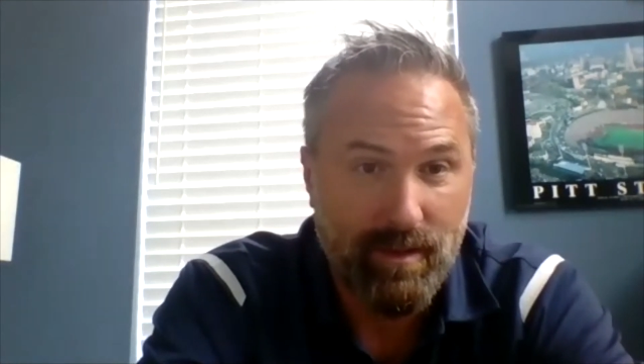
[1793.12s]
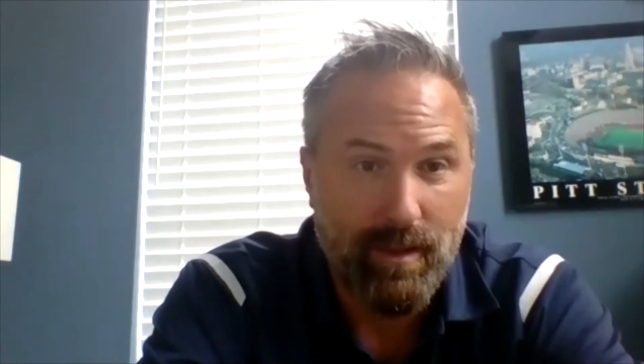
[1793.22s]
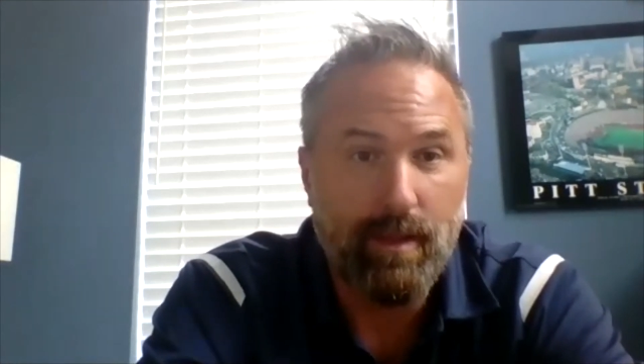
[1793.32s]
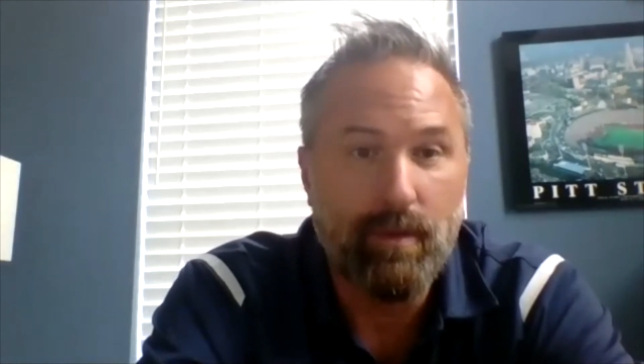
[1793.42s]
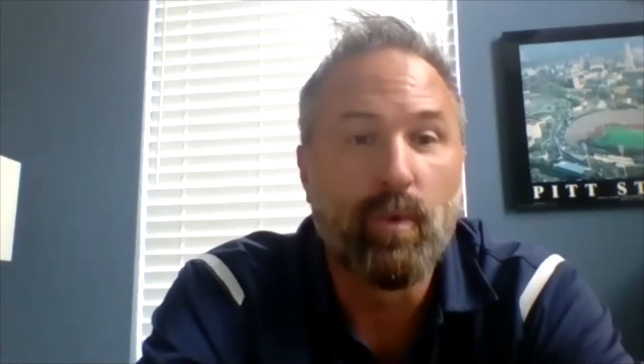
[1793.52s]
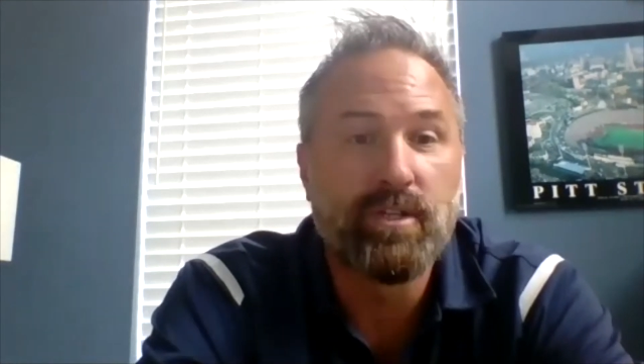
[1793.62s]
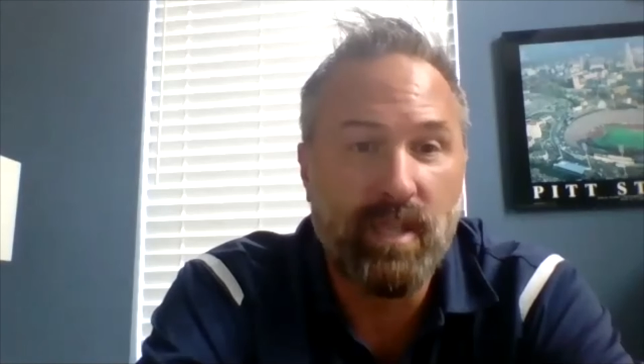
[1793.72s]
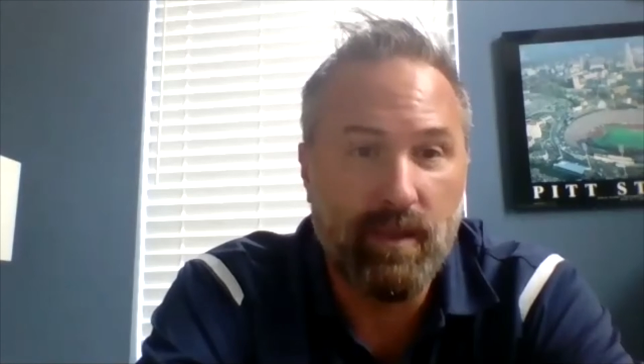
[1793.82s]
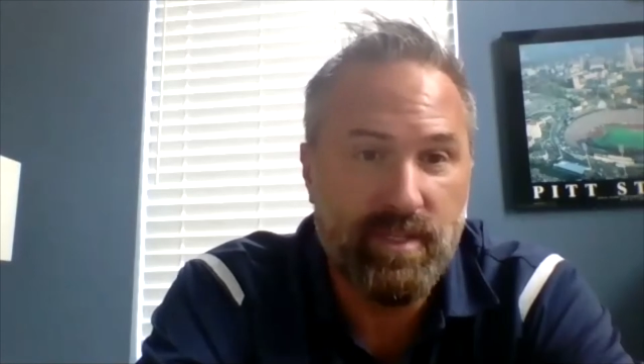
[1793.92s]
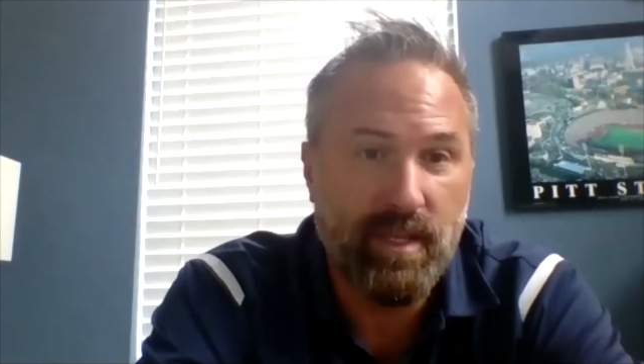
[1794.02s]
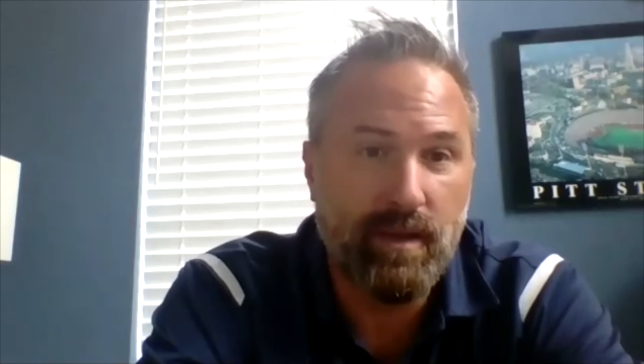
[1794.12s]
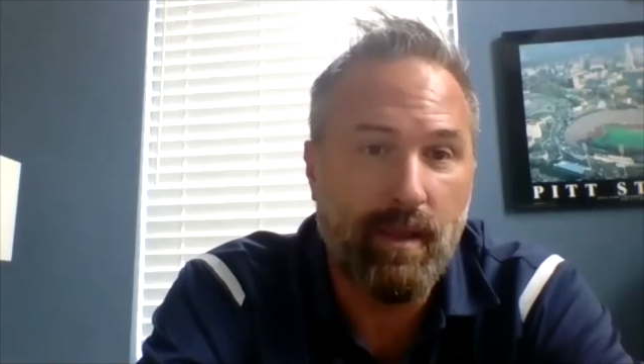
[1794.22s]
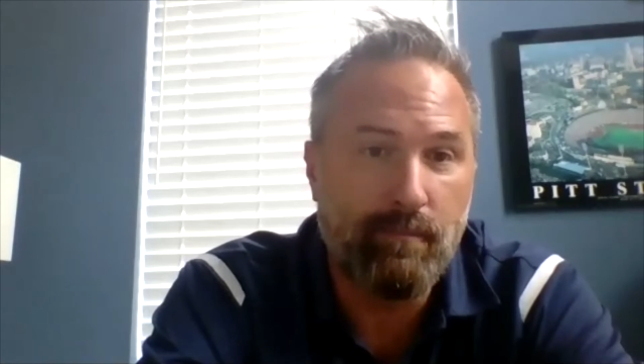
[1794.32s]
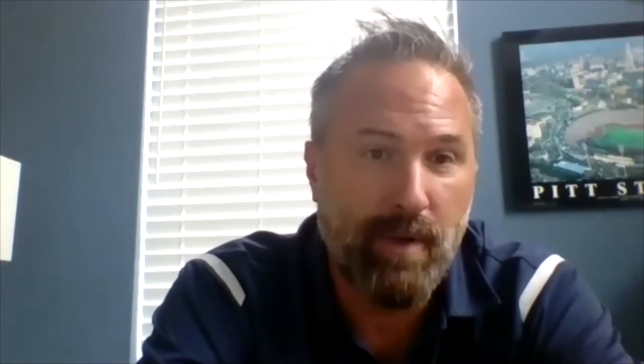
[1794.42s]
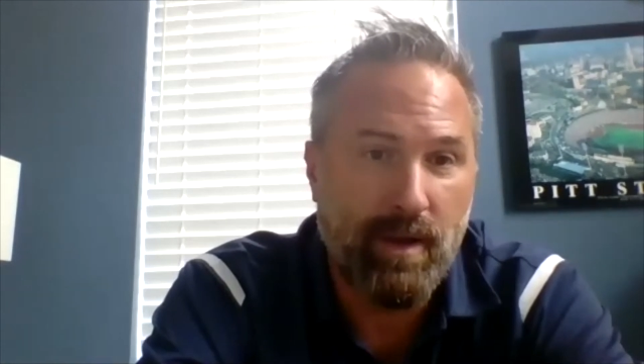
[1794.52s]
which gives it a
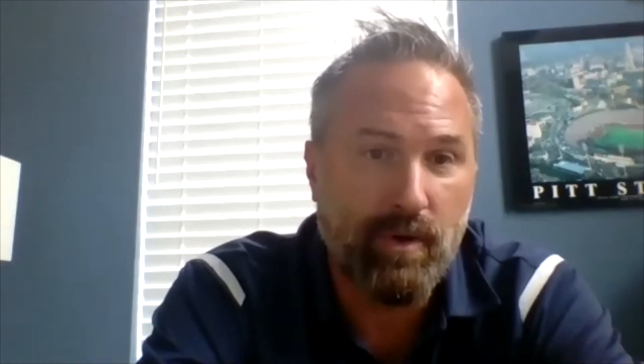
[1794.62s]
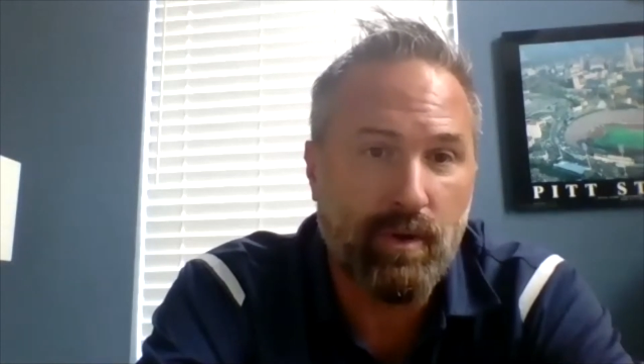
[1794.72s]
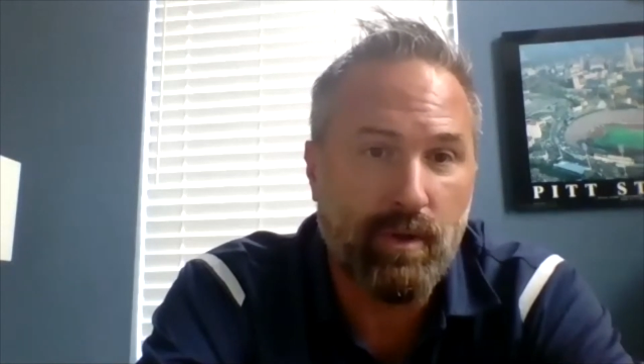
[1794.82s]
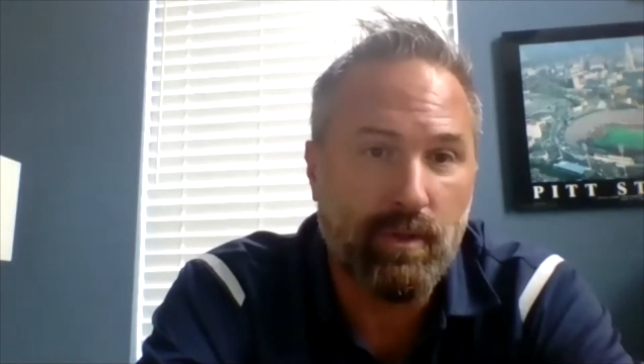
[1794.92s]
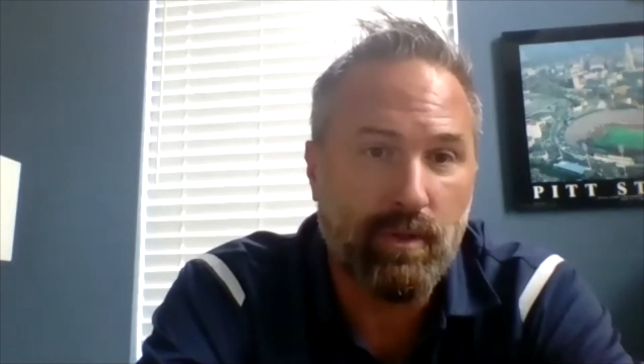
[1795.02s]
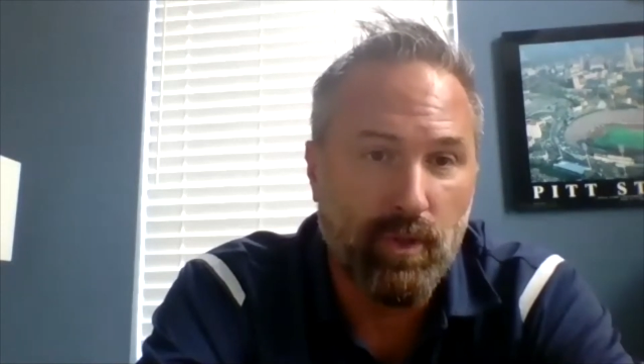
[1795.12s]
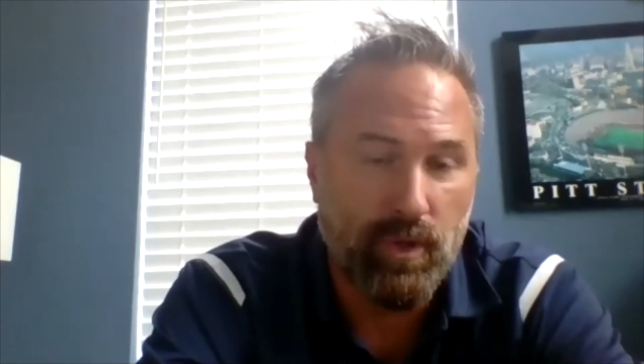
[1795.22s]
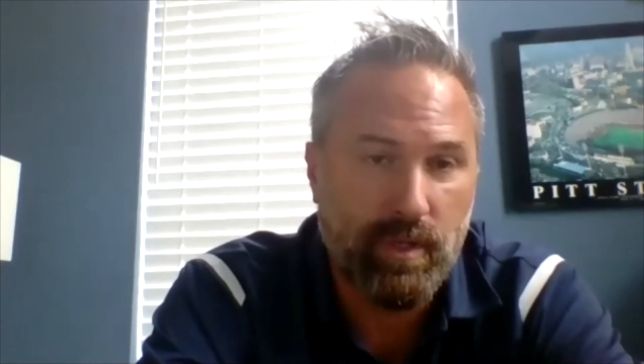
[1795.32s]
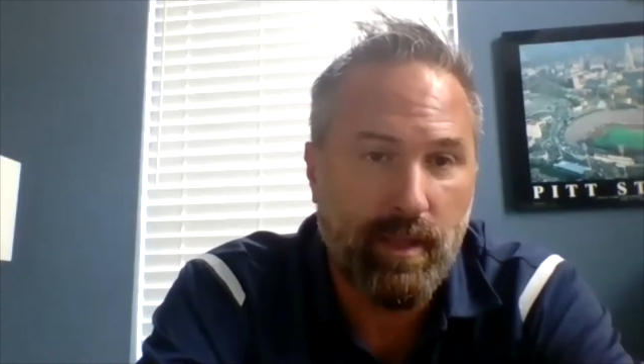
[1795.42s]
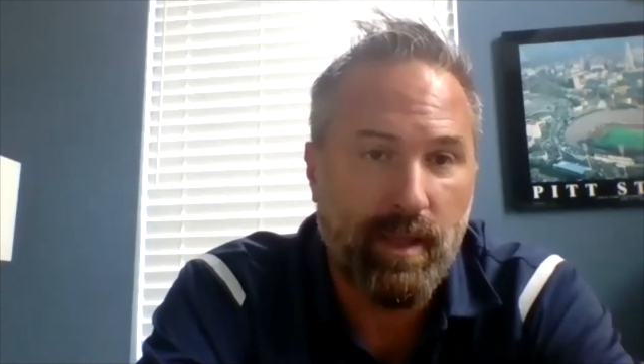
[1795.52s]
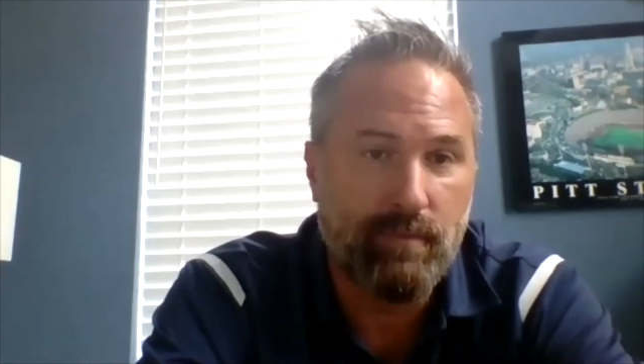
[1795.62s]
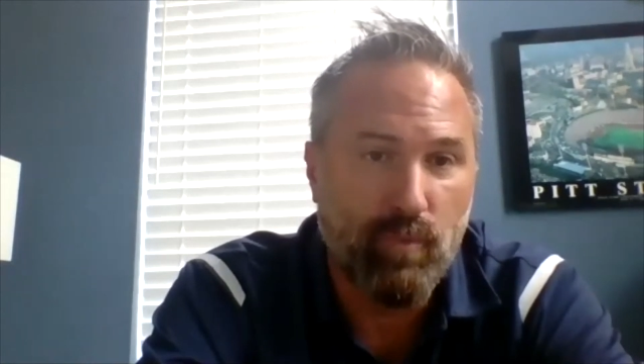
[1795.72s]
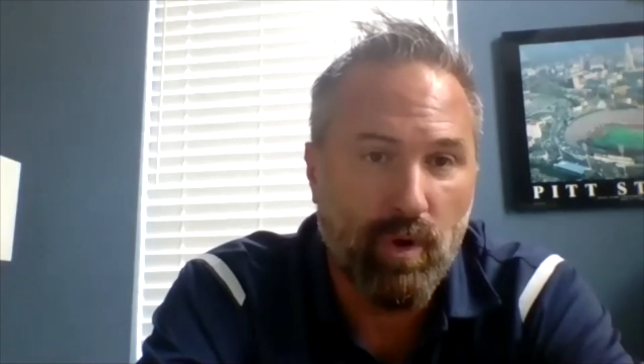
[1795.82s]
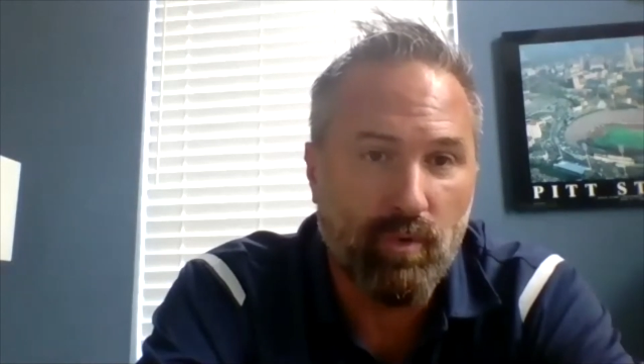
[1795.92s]
better look and more